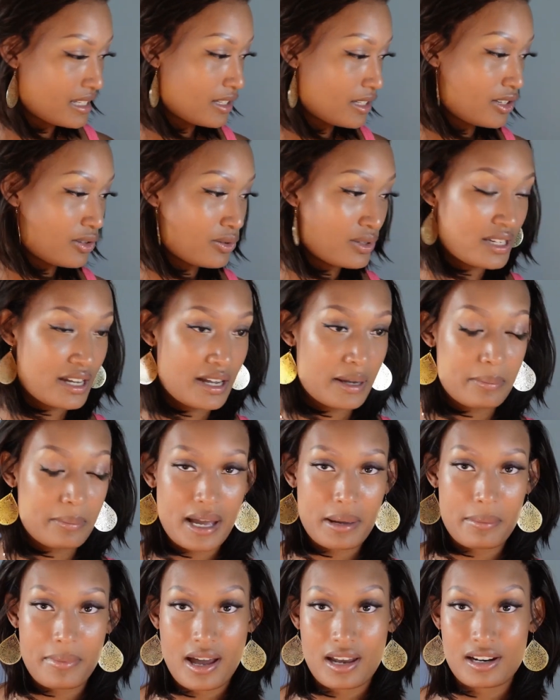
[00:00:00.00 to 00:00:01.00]
using
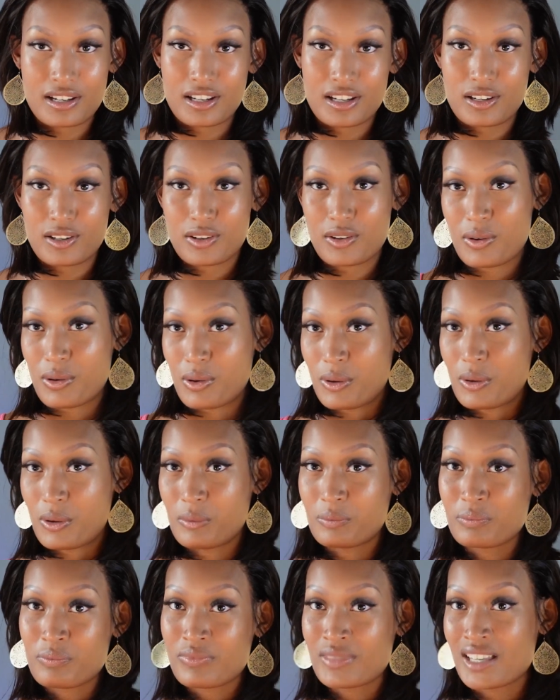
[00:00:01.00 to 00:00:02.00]
my Monica
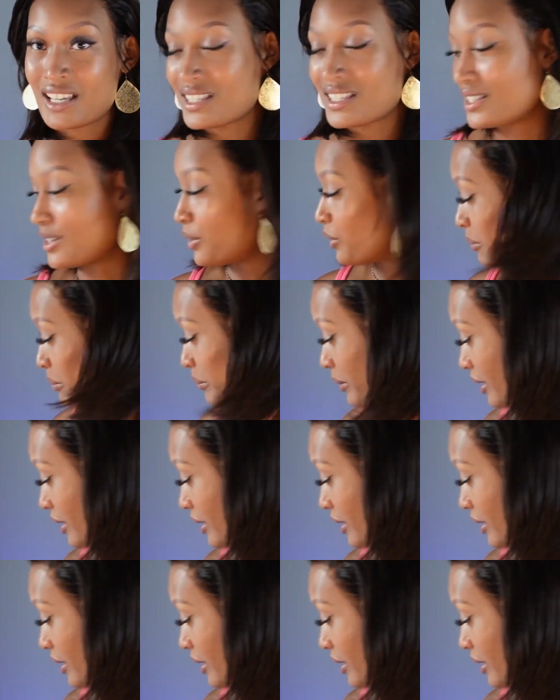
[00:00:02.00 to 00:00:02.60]
Nicole silk